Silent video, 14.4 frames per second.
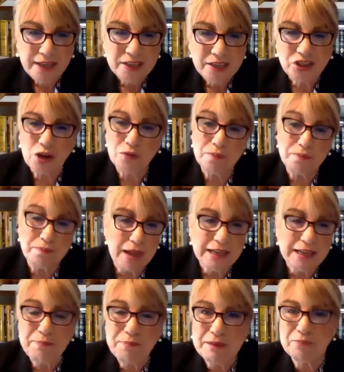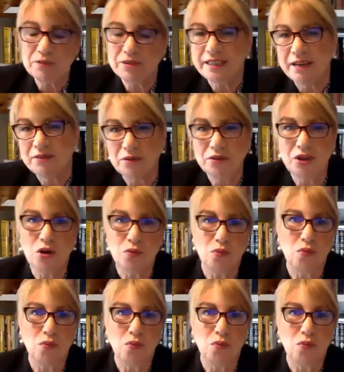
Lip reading: So many people say, well, you know,